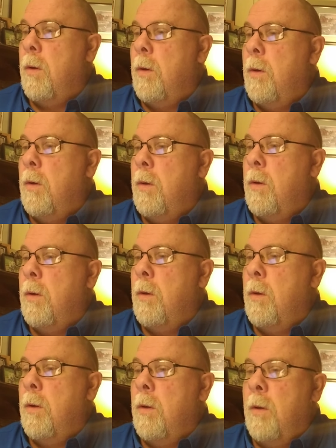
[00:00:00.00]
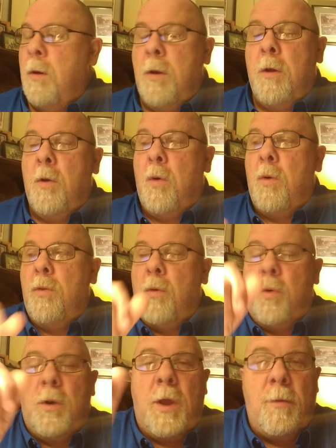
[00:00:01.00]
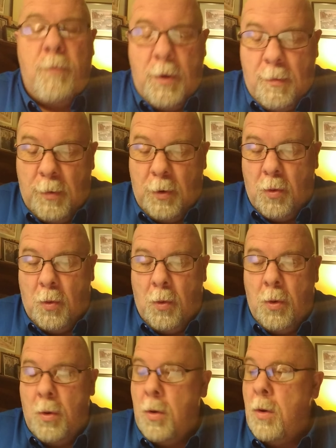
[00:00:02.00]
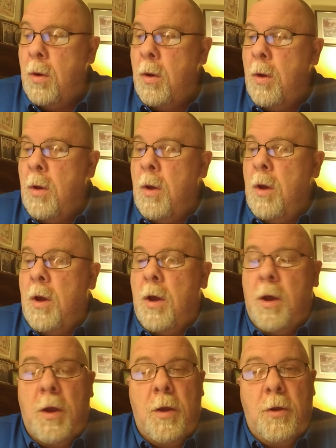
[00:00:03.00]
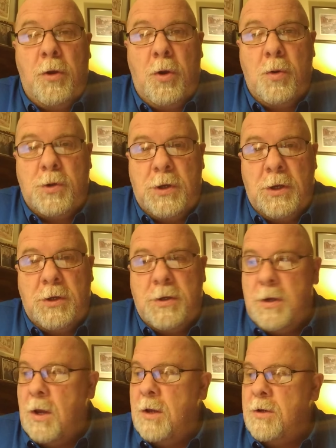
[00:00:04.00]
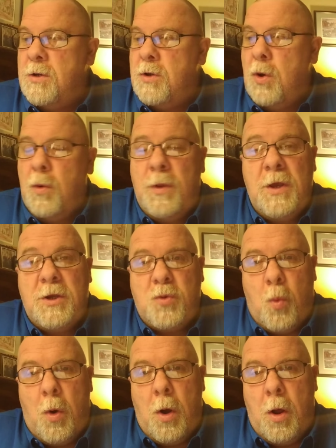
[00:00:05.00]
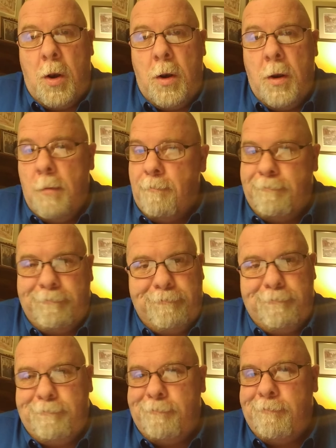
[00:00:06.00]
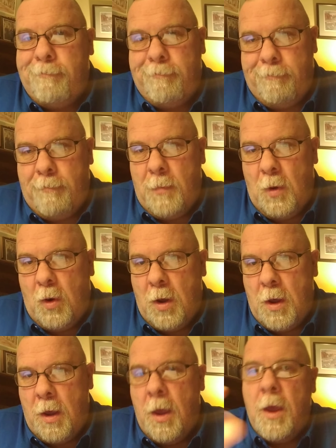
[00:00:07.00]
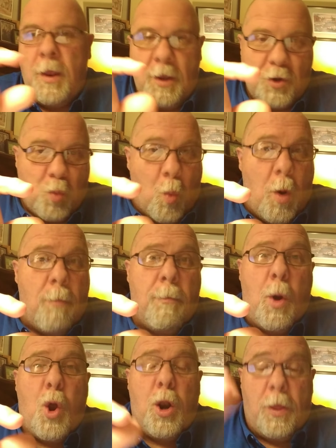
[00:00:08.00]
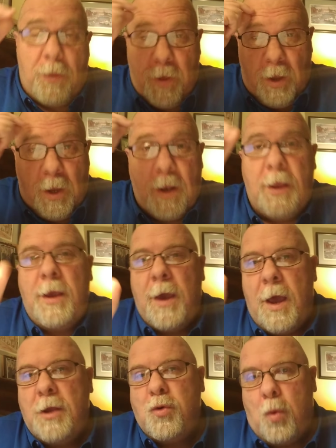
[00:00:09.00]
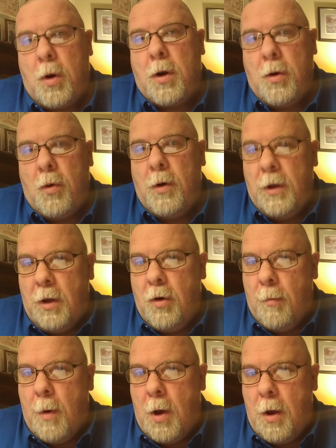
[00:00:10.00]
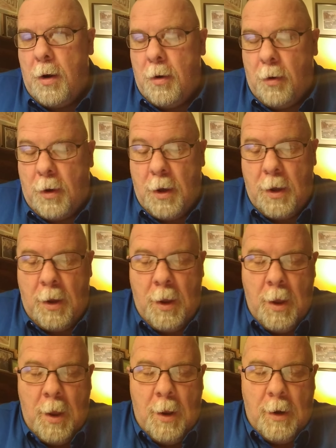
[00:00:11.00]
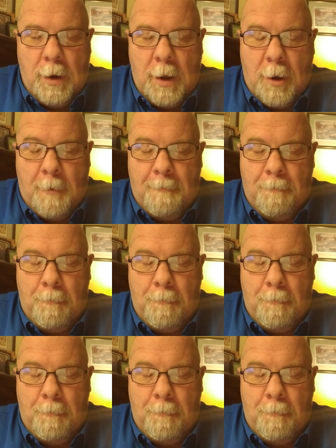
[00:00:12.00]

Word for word: uh, the online biblical uh, usage says, to this one. Okay? It's one ball of thinking that God's working on in your mind. Okay? Now,